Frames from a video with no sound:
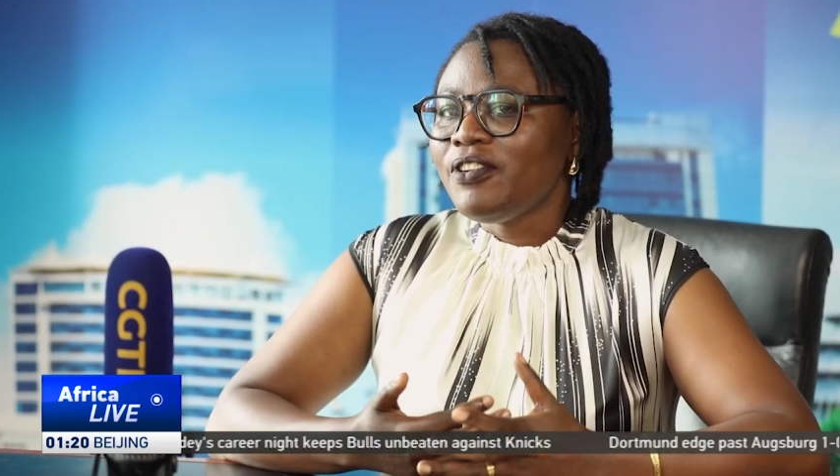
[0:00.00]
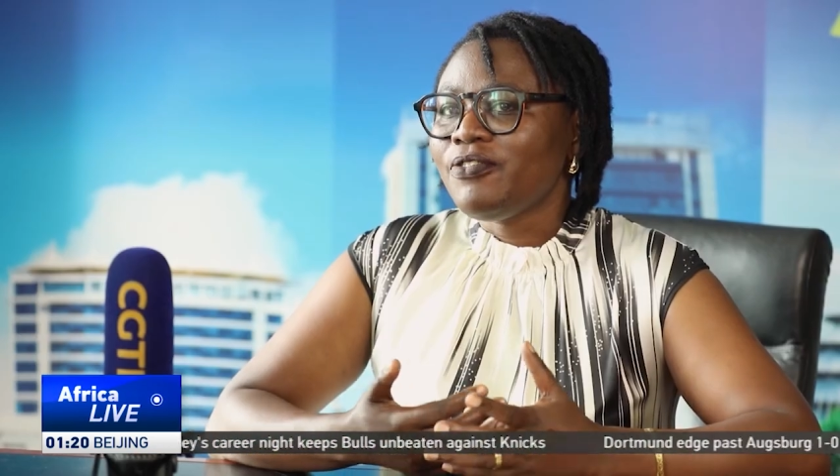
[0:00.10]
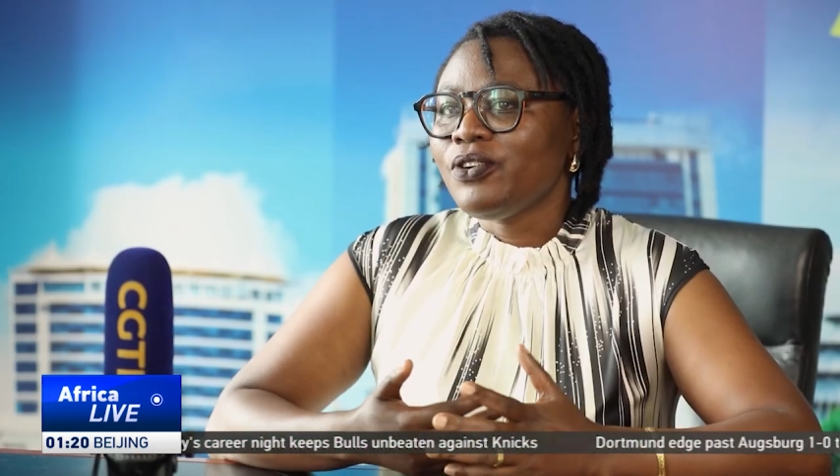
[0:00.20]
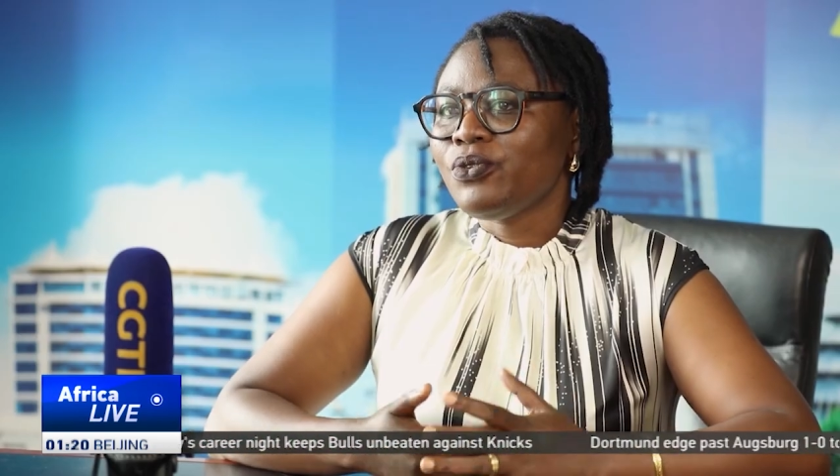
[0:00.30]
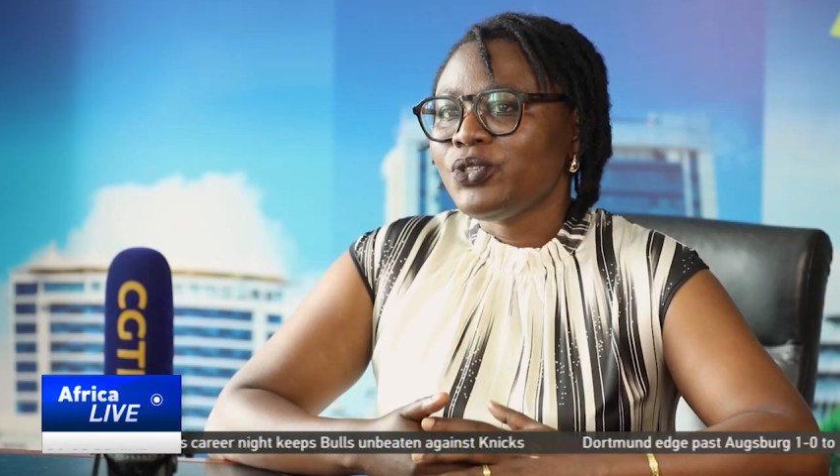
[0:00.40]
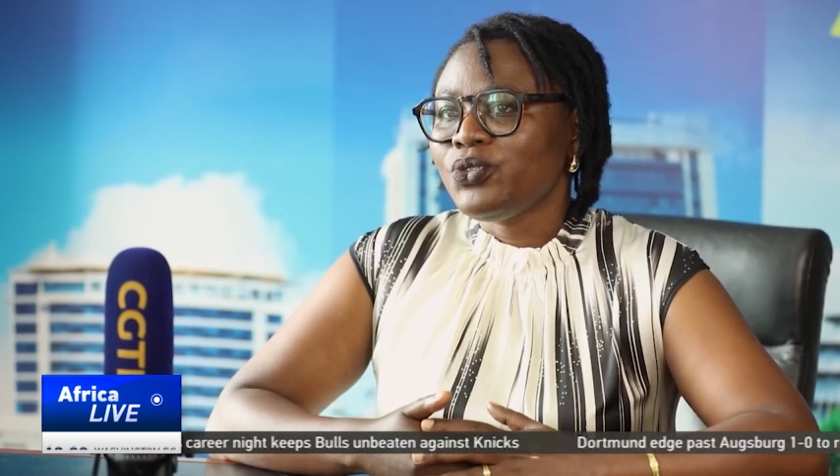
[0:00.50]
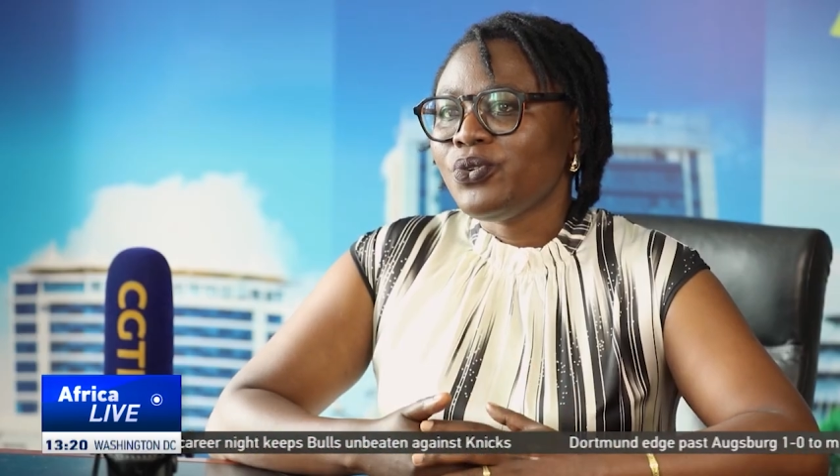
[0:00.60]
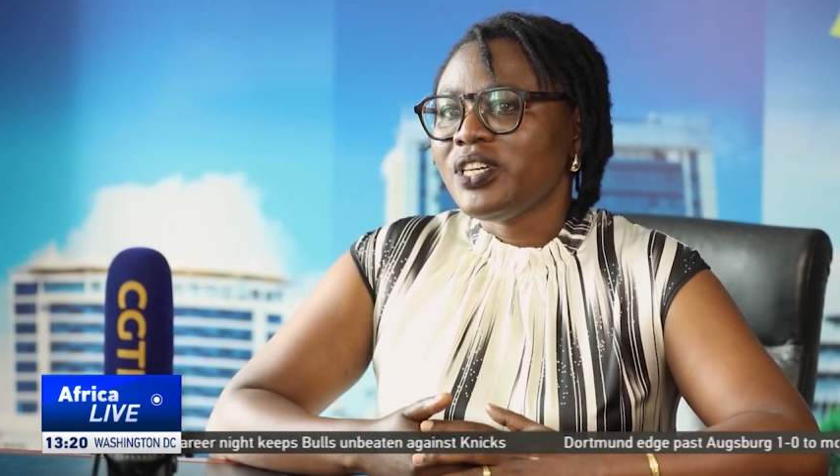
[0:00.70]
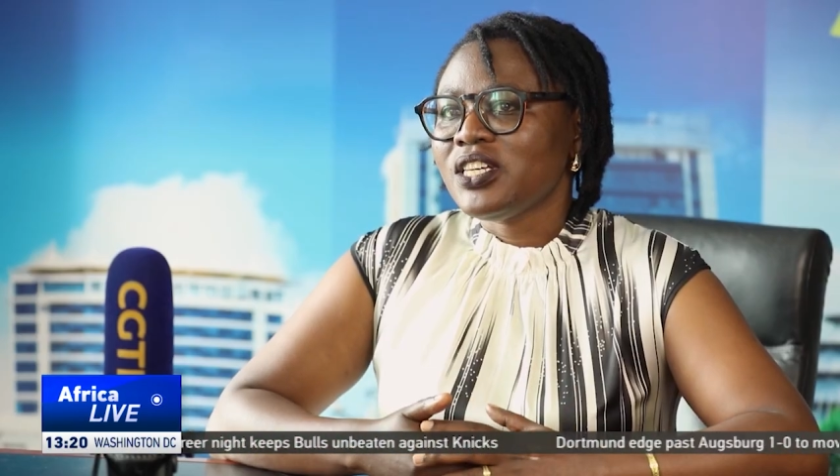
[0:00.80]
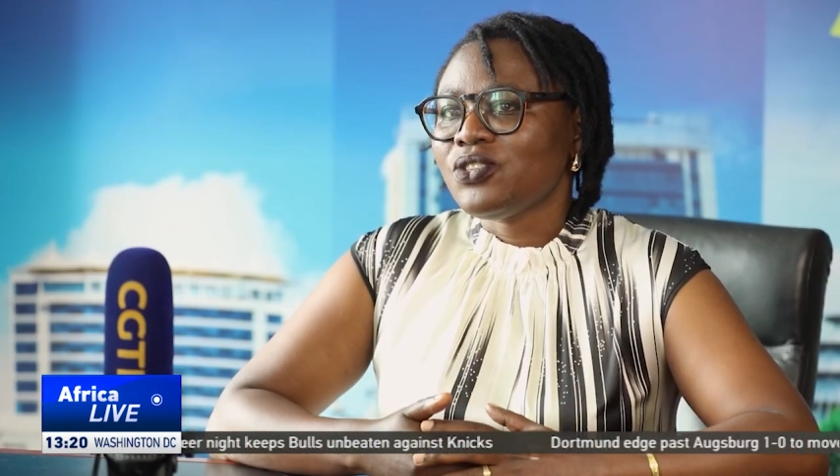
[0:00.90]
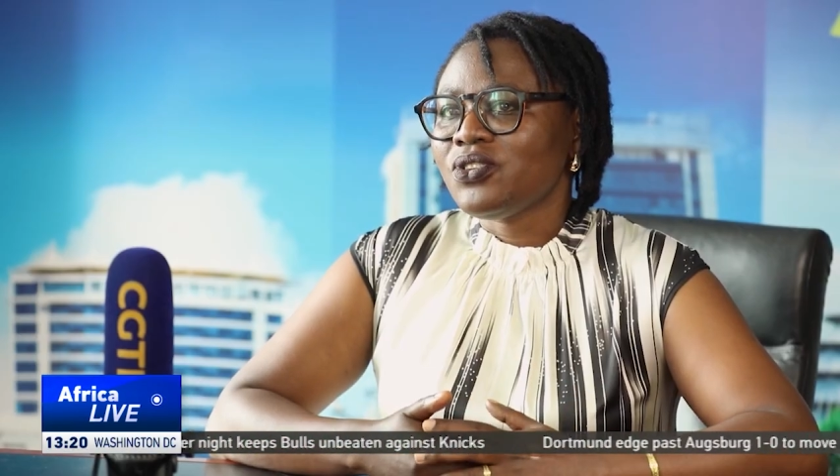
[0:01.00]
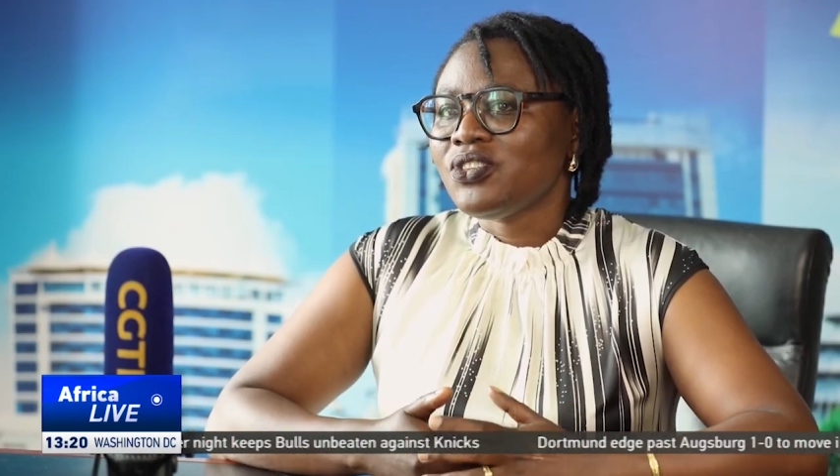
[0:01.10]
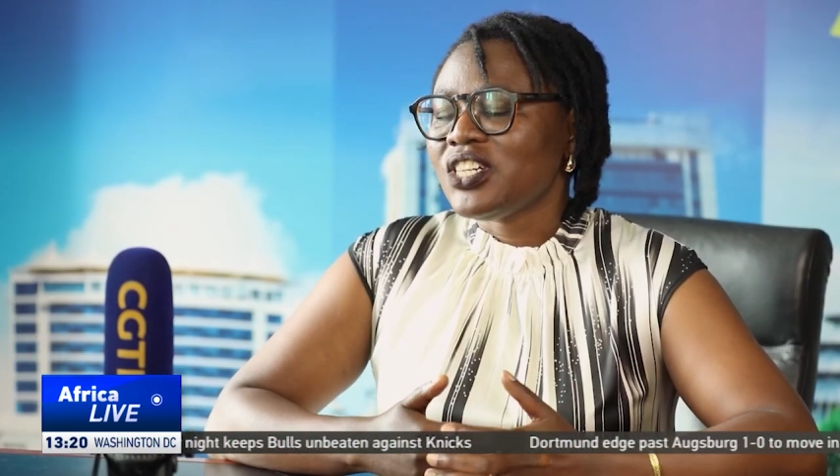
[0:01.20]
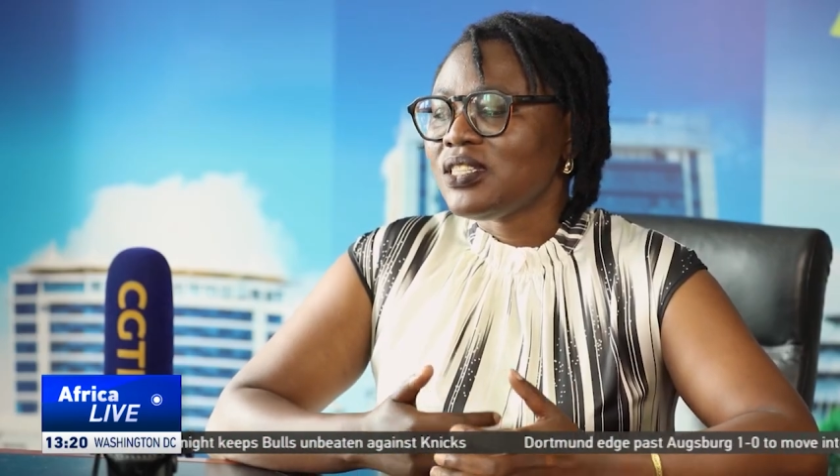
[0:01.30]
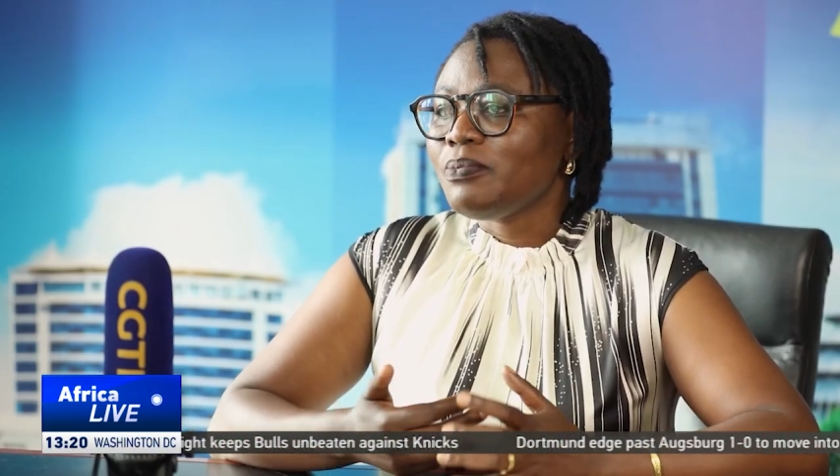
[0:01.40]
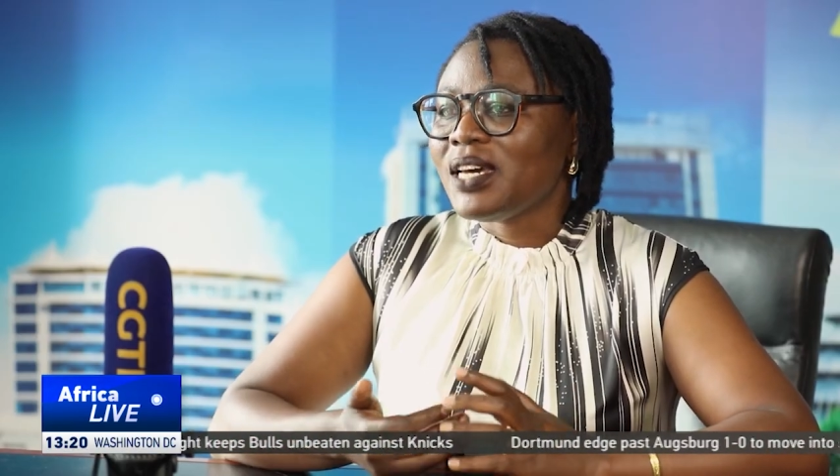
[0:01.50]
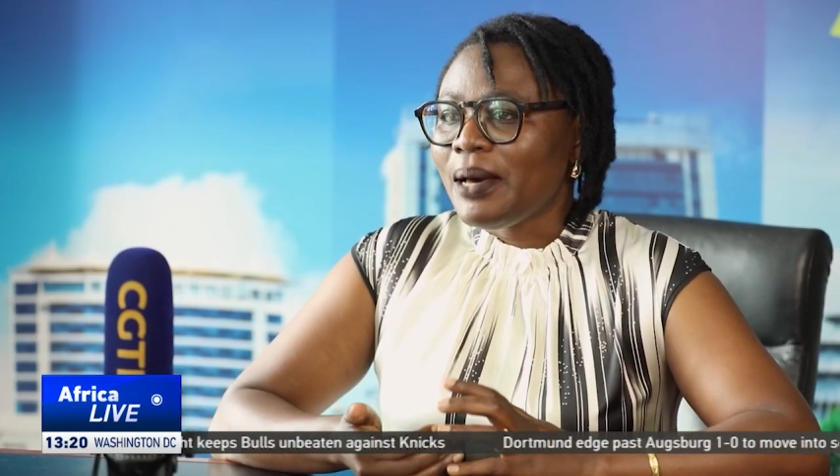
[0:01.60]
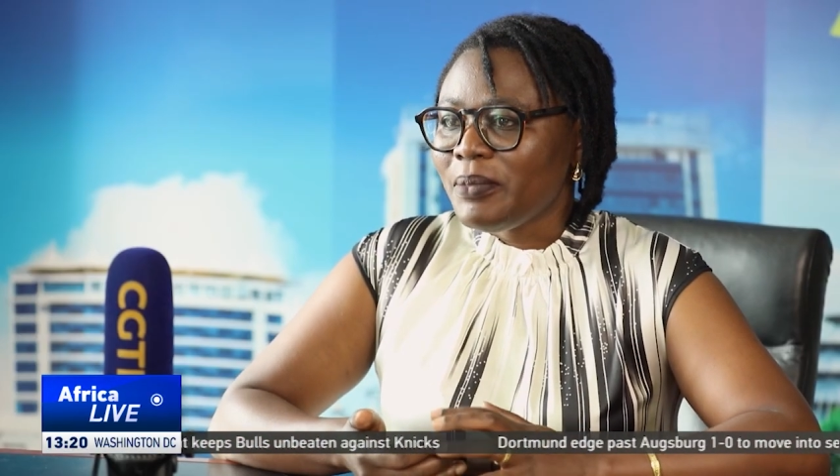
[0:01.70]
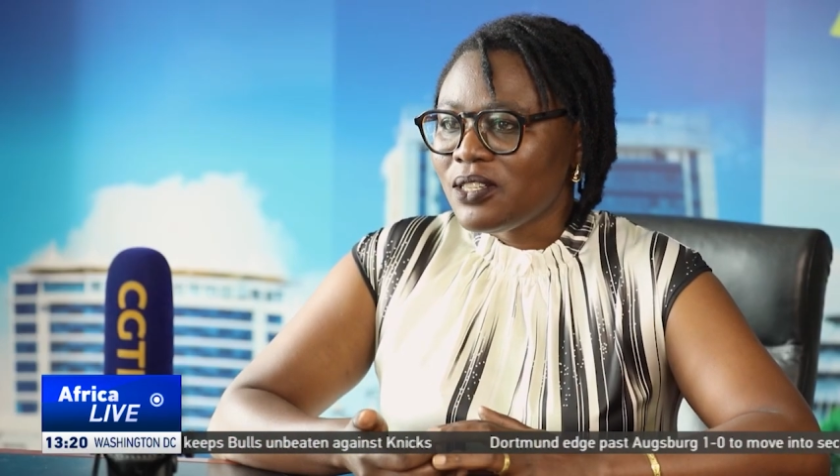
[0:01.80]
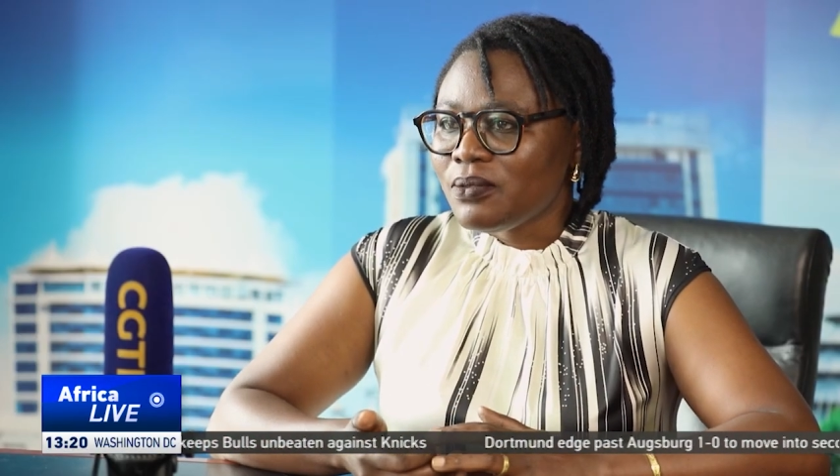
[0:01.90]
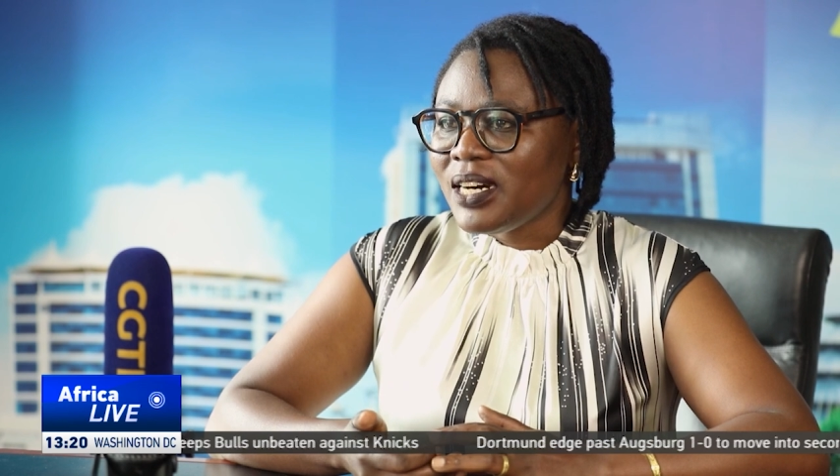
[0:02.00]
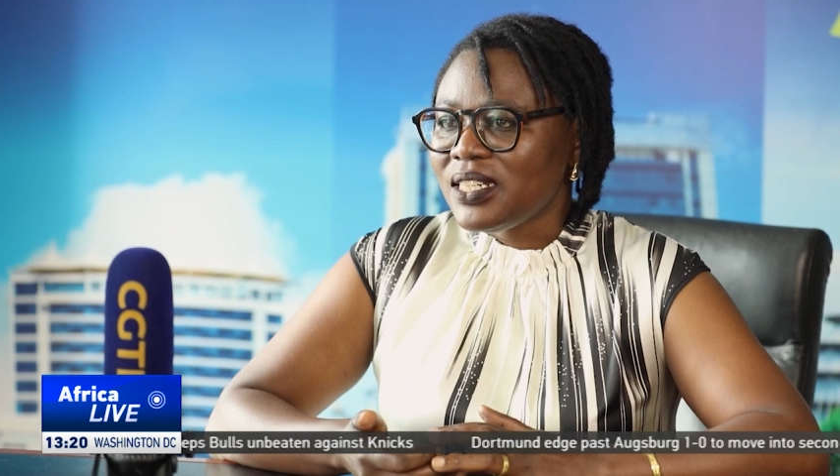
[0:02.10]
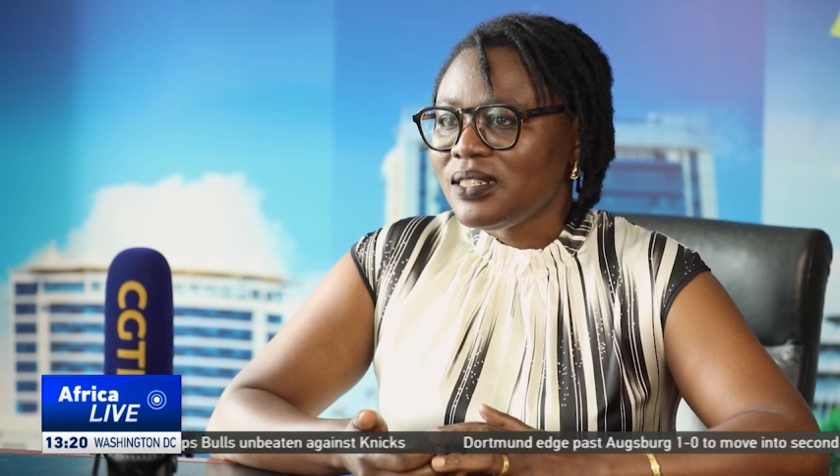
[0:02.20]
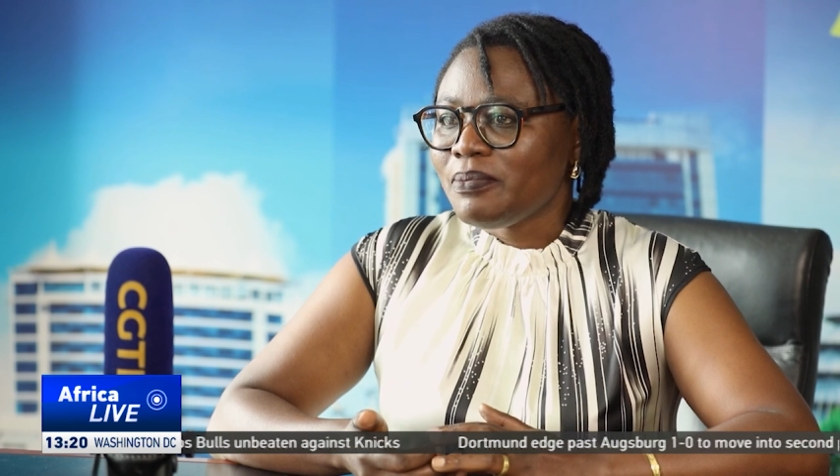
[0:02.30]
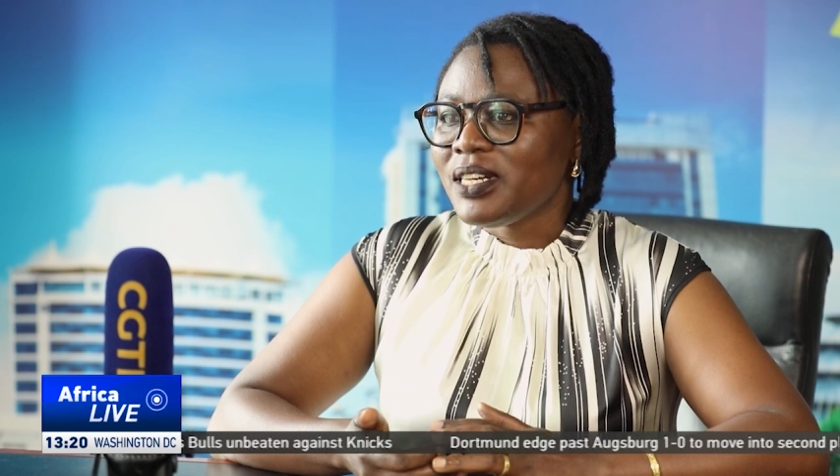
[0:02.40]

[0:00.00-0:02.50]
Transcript: Everything we're doing is not just becoming smart,